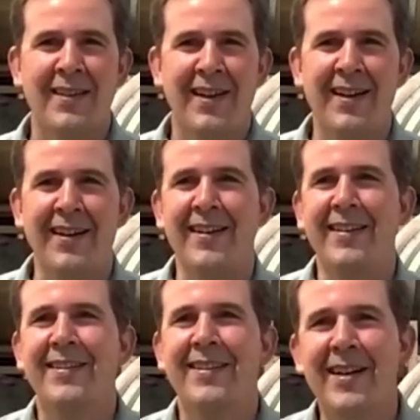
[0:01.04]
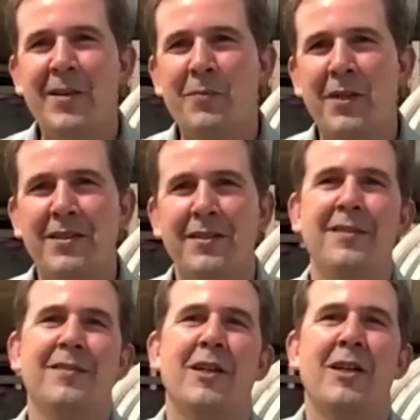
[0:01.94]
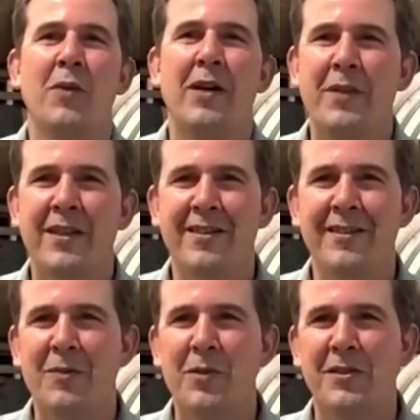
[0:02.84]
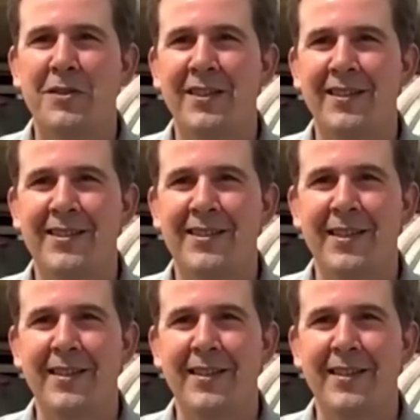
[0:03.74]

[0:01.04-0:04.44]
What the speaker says: Hi, I'm Russell, winemaker at Winters Hill Estate.